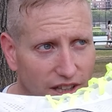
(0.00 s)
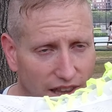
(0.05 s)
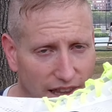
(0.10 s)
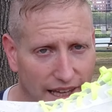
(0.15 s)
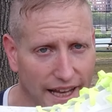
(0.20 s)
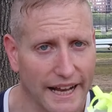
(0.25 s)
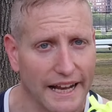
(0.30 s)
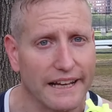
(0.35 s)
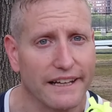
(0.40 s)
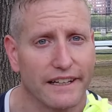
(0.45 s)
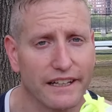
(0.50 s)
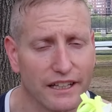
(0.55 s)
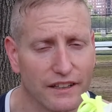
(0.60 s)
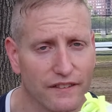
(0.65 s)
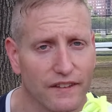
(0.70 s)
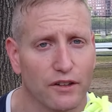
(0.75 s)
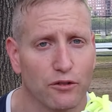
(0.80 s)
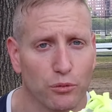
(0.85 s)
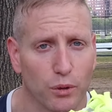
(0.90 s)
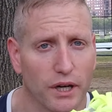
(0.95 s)

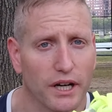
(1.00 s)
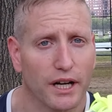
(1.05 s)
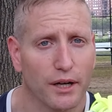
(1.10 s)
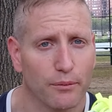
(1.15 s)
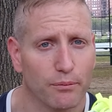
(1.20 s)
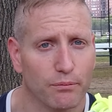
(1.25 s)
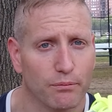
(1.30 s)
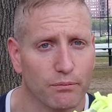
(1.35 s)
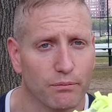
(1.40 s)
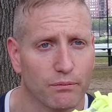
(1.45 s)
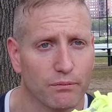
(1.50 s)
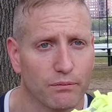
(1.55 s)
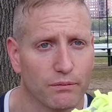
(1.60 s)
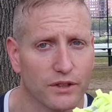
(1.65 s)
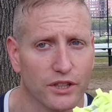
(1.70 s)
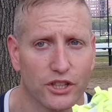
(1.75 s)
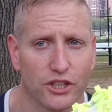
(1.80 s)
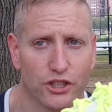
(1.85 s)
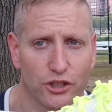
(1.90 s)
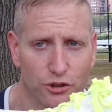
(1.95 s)
landing than what
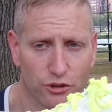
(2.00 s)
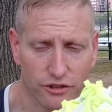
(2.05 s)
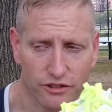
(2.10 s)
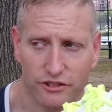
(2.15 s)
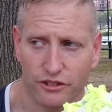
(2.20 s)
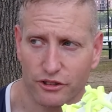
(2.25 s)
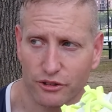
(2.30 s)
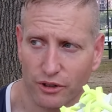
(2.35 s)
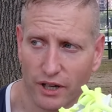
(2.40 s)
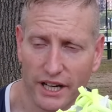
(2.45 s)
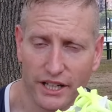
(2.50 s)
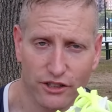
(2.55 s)
I'm used to.